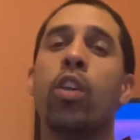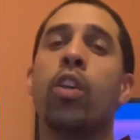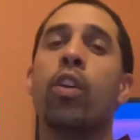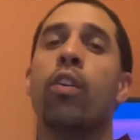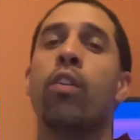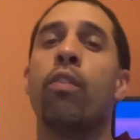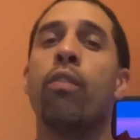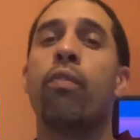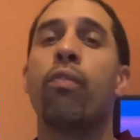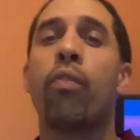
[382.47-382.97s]

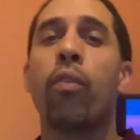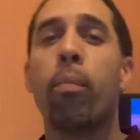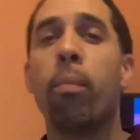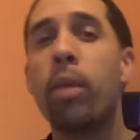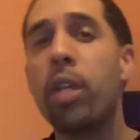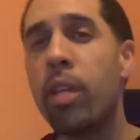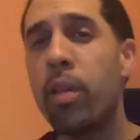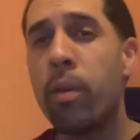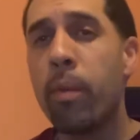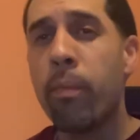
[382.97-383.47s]
For
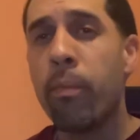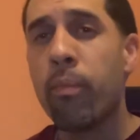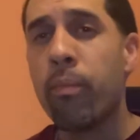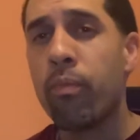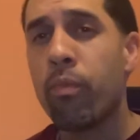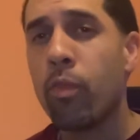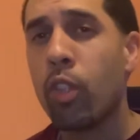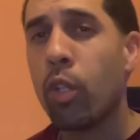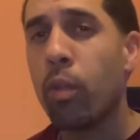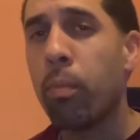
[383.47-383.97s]
me,
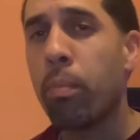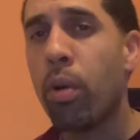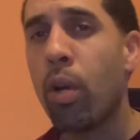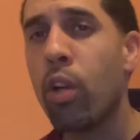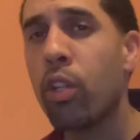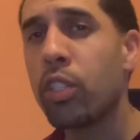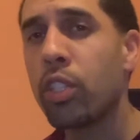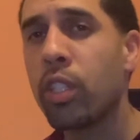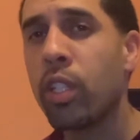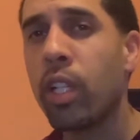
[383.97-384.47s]

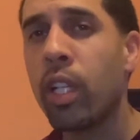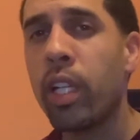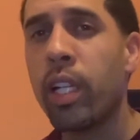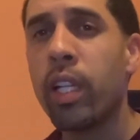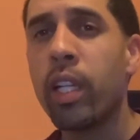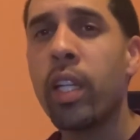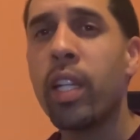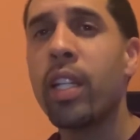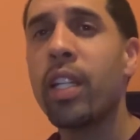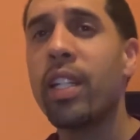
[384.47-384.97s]

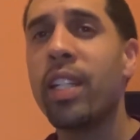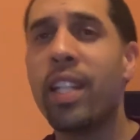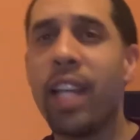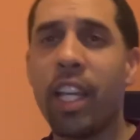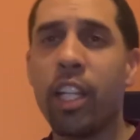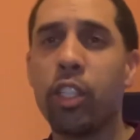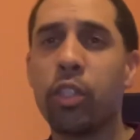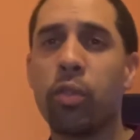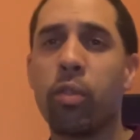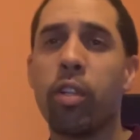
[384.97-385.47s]
personally,
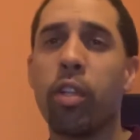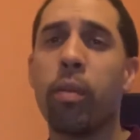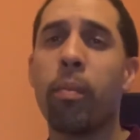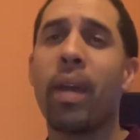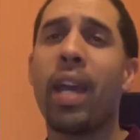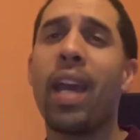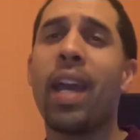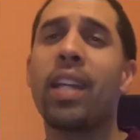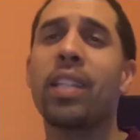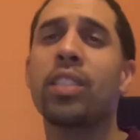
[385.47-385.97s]
Daydream
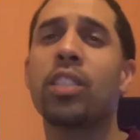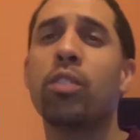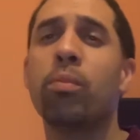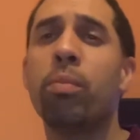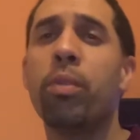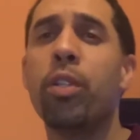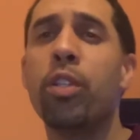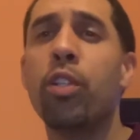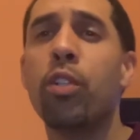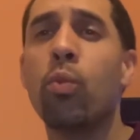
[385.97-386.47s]
has to
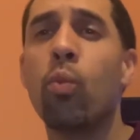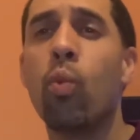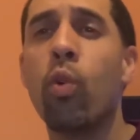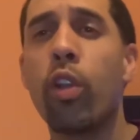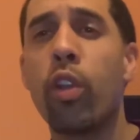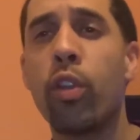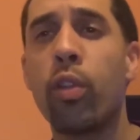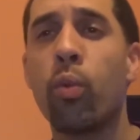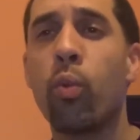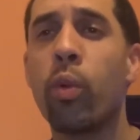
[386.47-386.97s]
be one
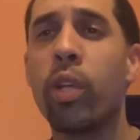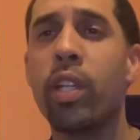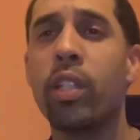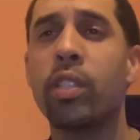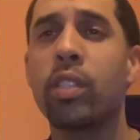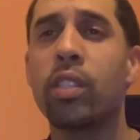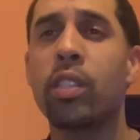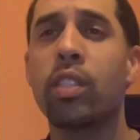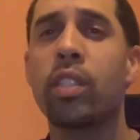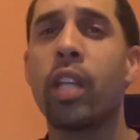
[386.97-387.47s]
of the
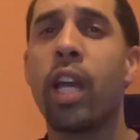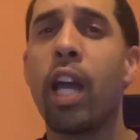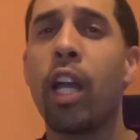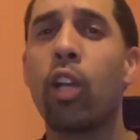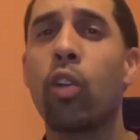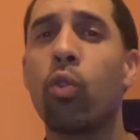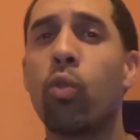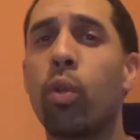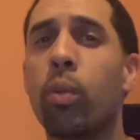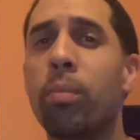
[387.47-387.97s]
reasons I
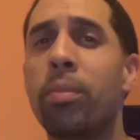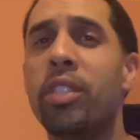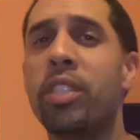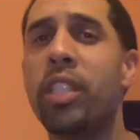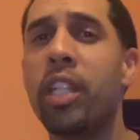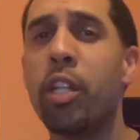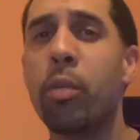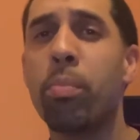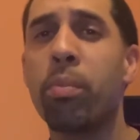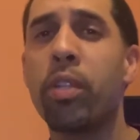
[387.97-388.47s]
grew up
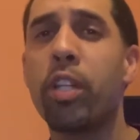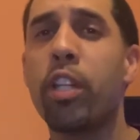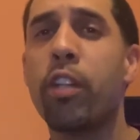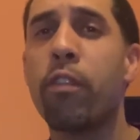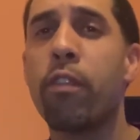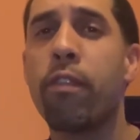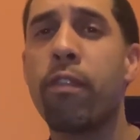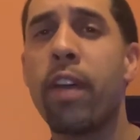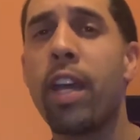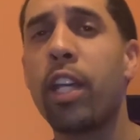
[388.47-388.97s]
deep
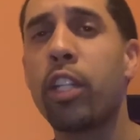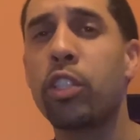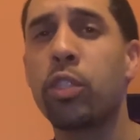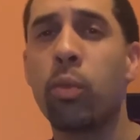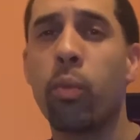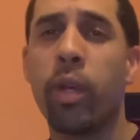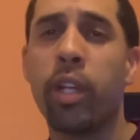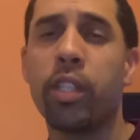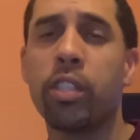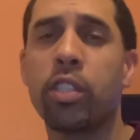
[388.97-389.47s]

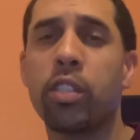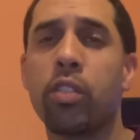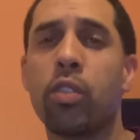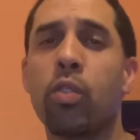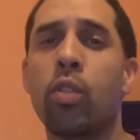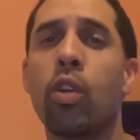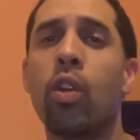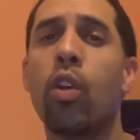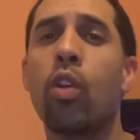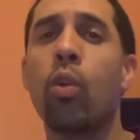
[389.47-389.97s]

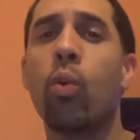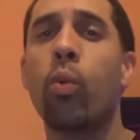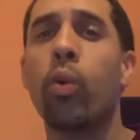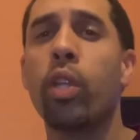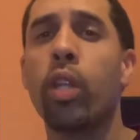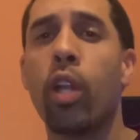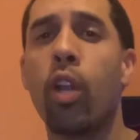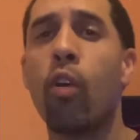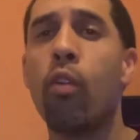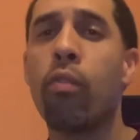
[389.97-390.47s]
infatuation with
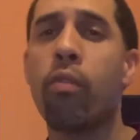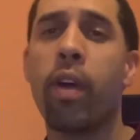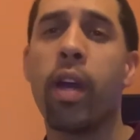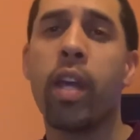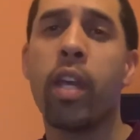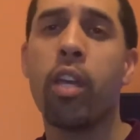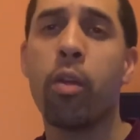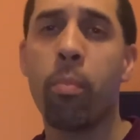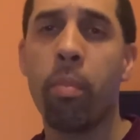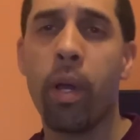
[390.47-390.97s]
lo-fi
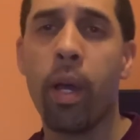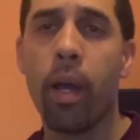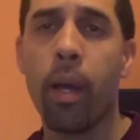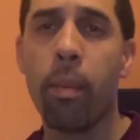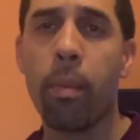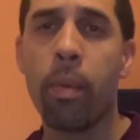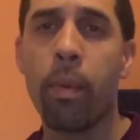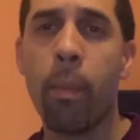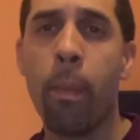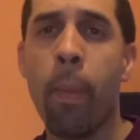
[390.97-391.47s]
hip-hop.
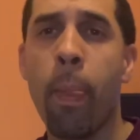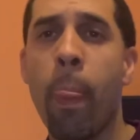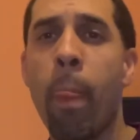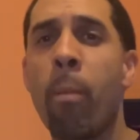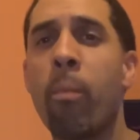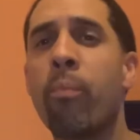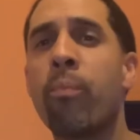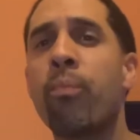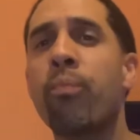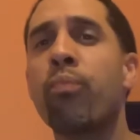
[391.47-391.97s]

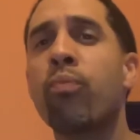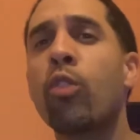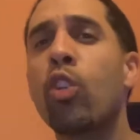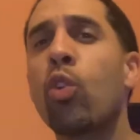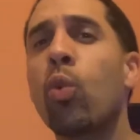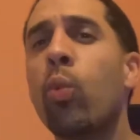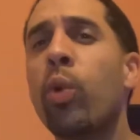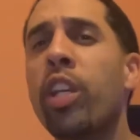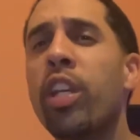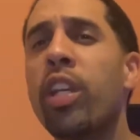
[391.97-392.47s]

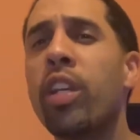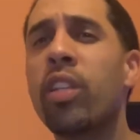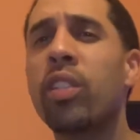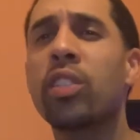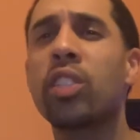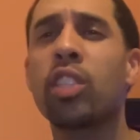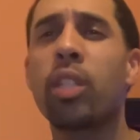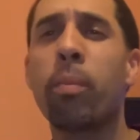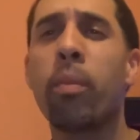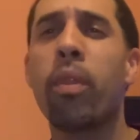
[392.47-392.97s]
We hear
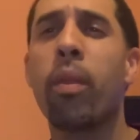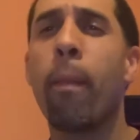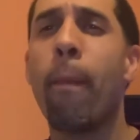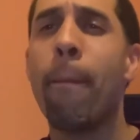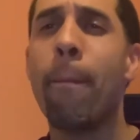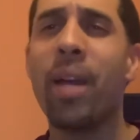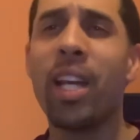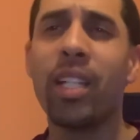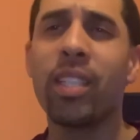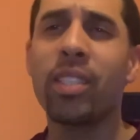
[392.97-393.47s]
some of the
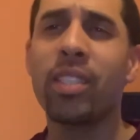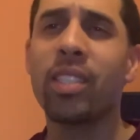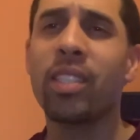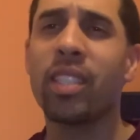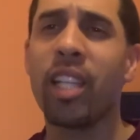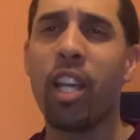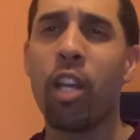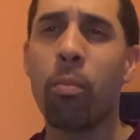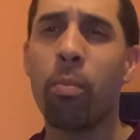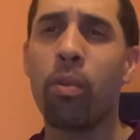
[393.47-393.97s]
best
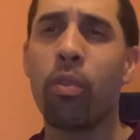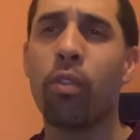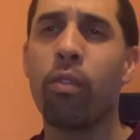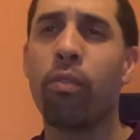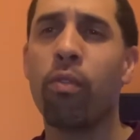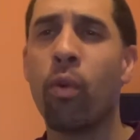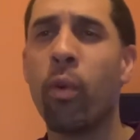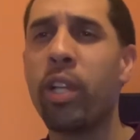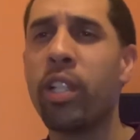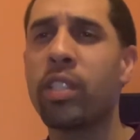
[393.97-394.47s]
sampled
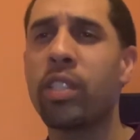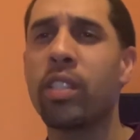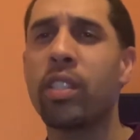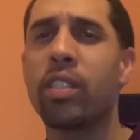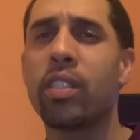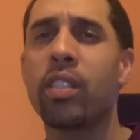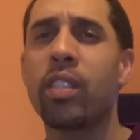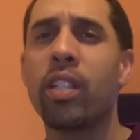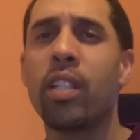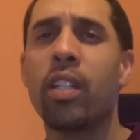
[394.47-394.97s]

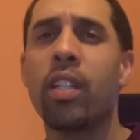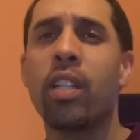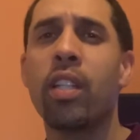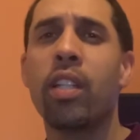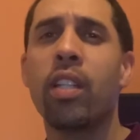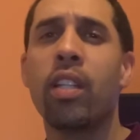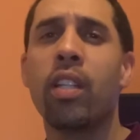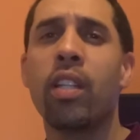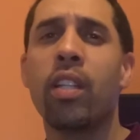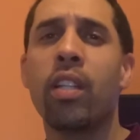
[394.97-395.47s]
voices
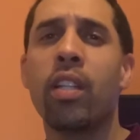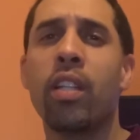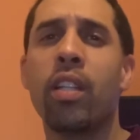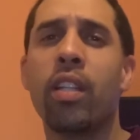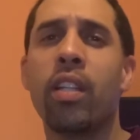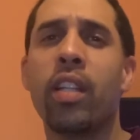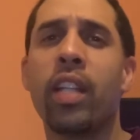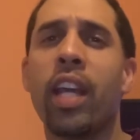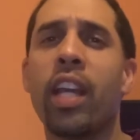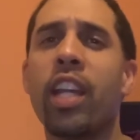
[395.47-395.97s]

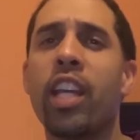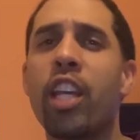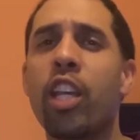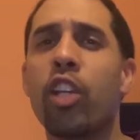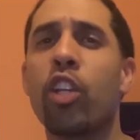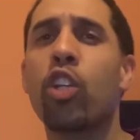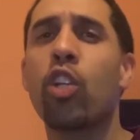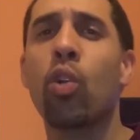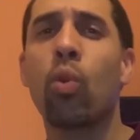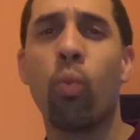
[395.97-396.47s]
that hit
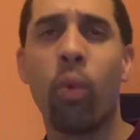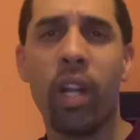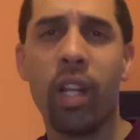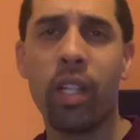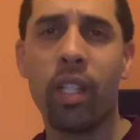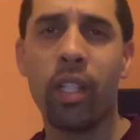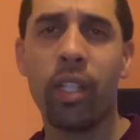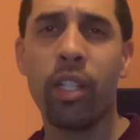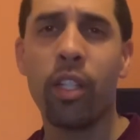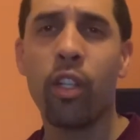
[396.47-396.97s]

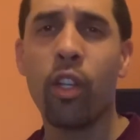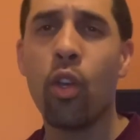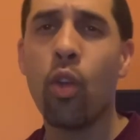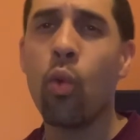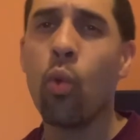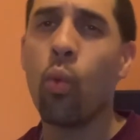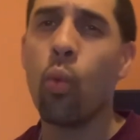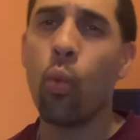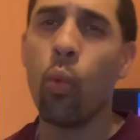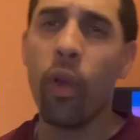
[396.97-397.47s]
correctly
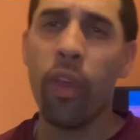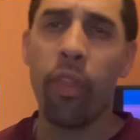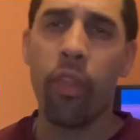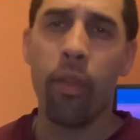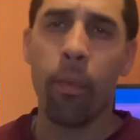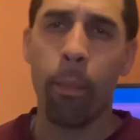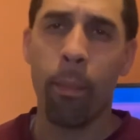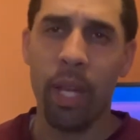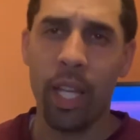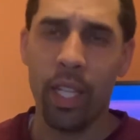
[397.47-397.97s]
with the
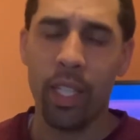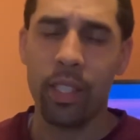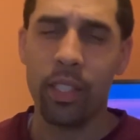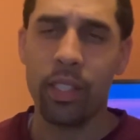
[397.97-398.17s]
bass,